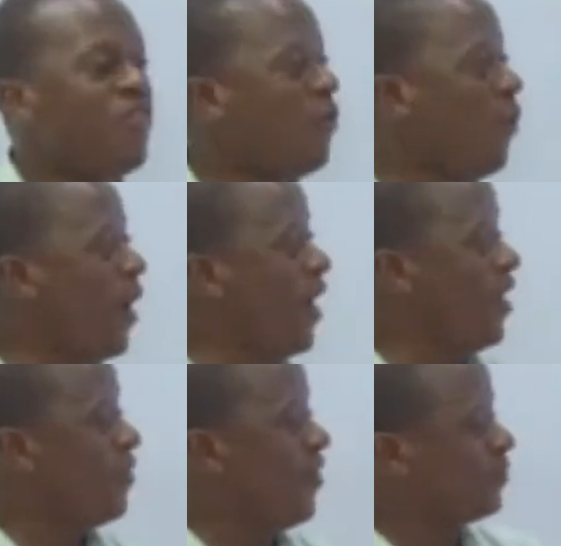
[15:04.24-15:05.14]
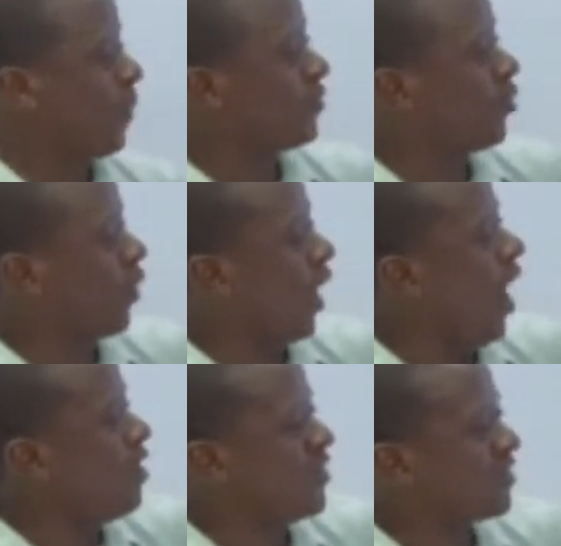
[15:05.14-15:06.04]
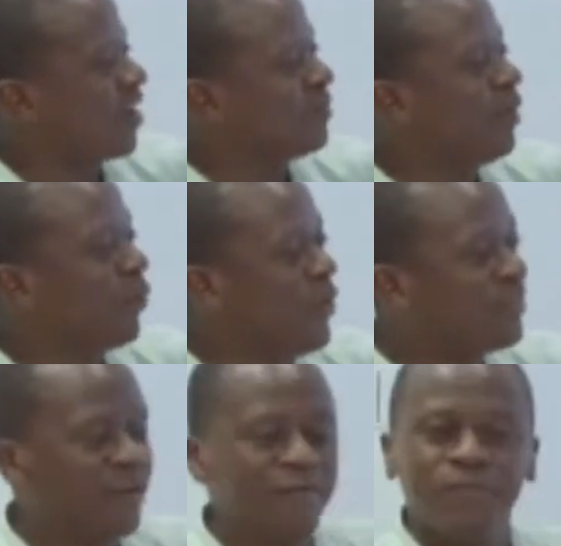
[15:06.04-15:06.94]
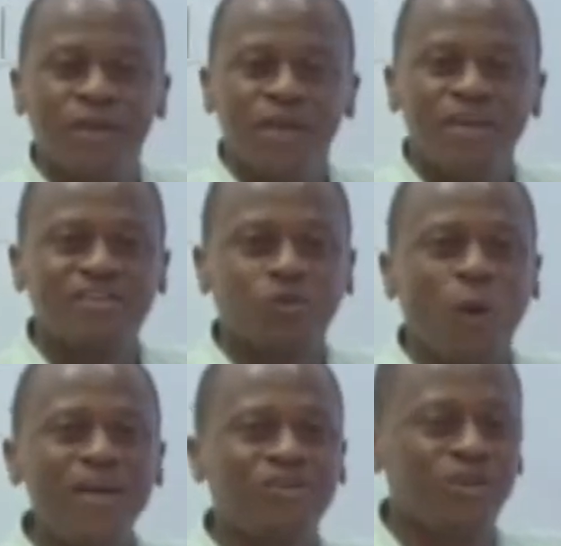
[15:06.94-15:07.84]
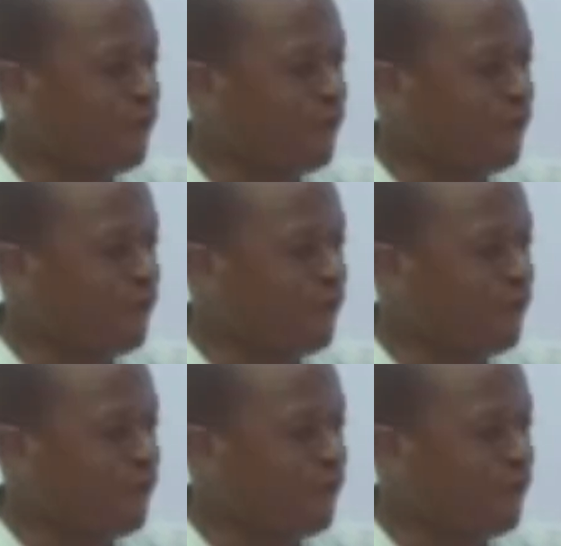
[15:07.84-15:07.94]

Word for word: The way this particular adverse has been written is quite